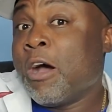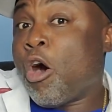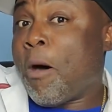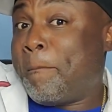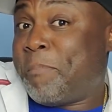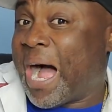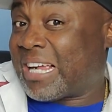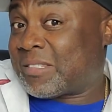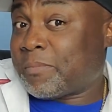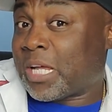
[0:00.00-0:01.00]
or
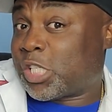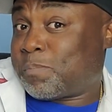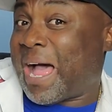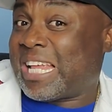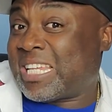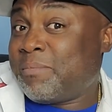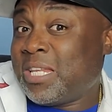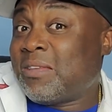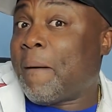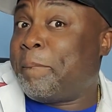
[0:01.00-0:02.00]
back spasm
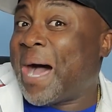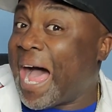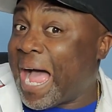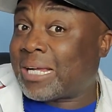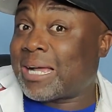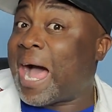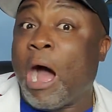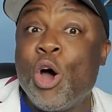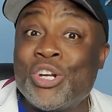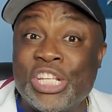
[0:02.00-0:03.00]
in your back,
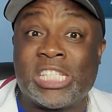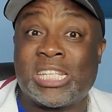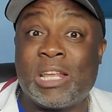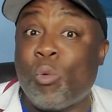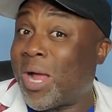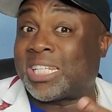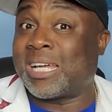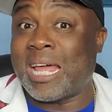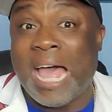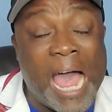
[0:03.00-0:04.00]
I understand what's
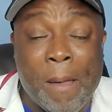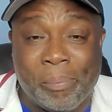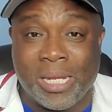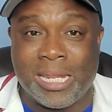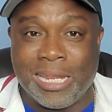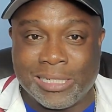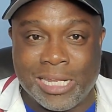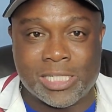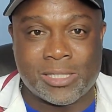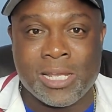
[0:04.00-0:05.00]
gonna happen in
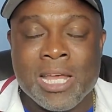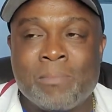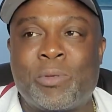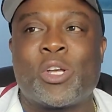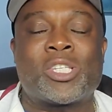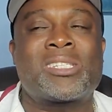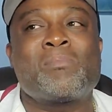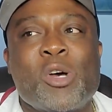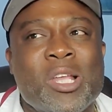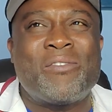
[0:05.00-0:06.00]
Nclex. Because
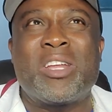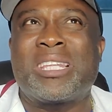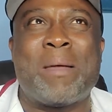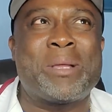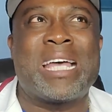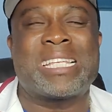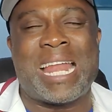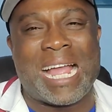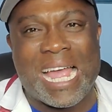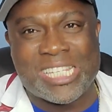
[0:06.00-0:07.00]
most the time, guys,
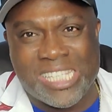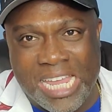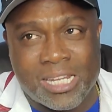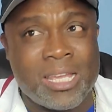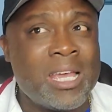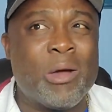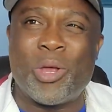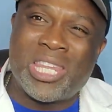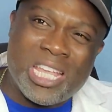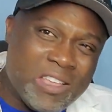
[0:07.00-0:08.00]
like I said,
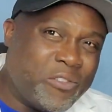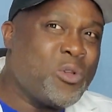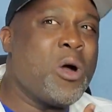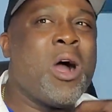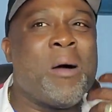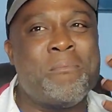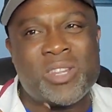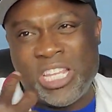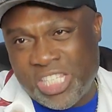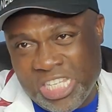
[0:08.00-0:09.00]
when they give you
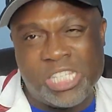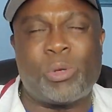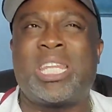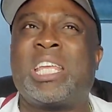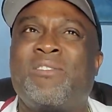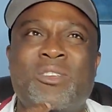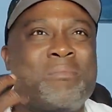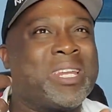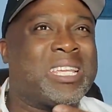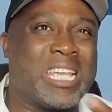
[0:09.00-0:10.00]
disease, when they give you
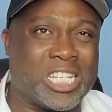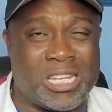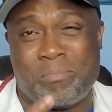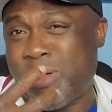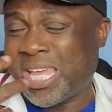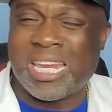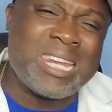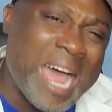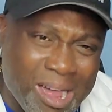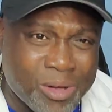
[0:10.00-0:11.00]
medication, break it
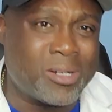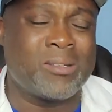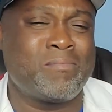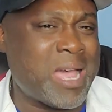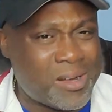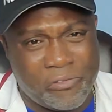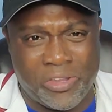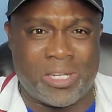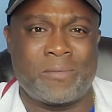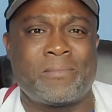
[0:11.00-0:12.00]
down.
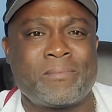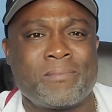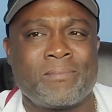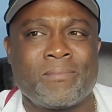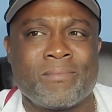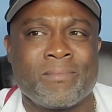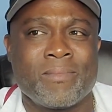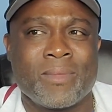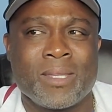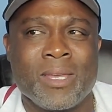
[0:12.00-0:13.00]
Baclofen.
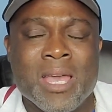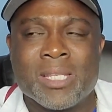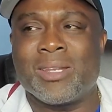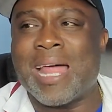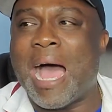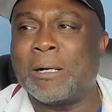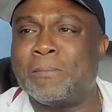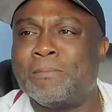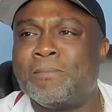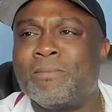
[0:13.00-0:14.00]
So now,
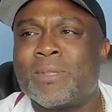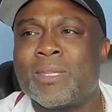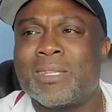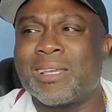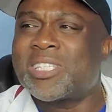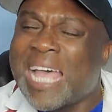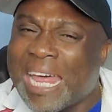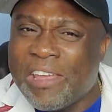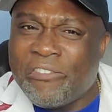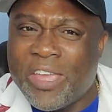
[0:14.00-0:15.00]
the
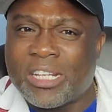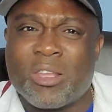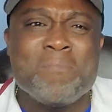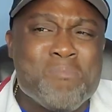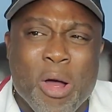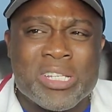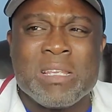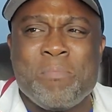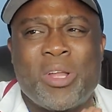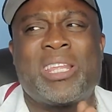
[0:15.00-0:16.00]
side effect, the most
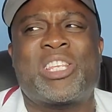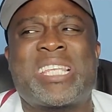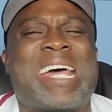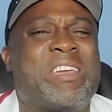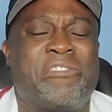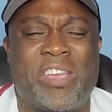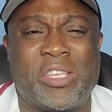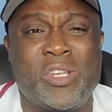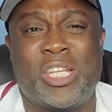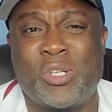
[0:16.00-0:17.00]
important side
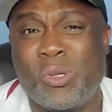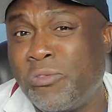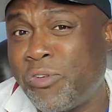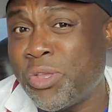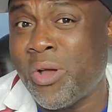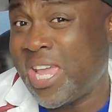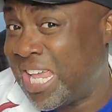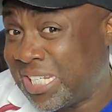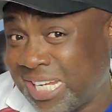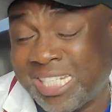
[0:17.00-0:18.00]
effect you need to know for your
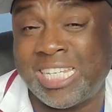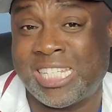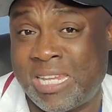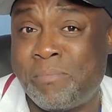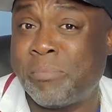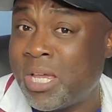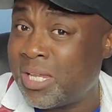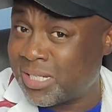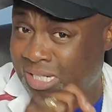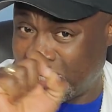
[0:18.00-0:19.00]
Nclex exam,
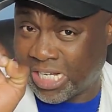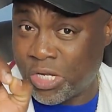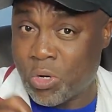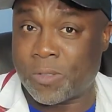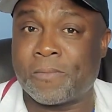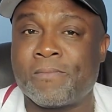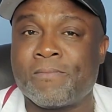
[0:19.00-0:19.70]
take note,